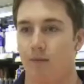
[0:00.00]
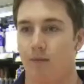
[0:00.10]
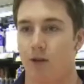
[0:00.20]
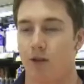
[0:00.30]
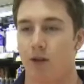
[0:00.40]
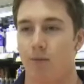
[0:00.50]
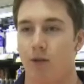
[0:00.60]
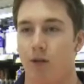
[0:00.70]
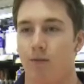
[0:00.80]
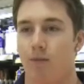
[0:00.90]
My dream
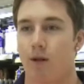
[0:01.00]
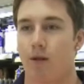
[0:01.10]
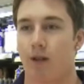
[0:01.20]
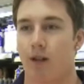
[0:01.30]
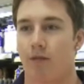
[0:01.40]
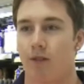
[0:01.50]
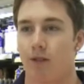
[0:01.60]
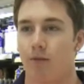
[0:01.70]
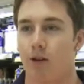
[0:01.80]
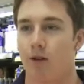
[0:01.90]
job, I would love to
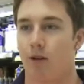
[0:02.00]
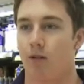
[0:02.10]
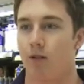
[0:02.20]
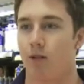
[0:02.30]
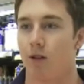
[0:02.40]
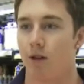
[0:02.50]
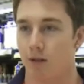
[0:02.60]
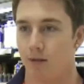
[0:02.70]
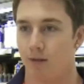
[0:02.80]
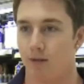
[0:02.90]
work on a cruise liner,
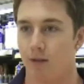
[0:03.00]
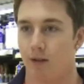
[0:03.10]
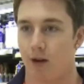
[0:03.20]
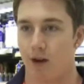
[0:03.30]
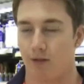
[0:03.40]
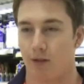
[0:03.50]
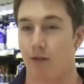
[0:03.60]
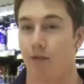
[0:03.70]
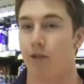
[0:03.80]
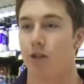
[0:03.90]
looking after the
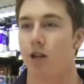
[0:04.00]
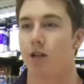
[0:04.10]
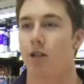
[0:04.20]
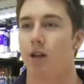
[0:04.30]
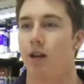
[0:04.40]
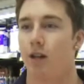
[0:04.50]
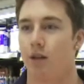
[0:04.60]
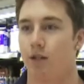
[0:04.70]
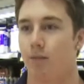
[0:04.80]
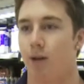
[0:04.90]
refrigeration and air
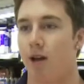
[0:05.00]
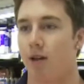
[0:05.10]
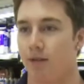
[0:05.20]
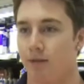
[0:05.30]
conditioning plant.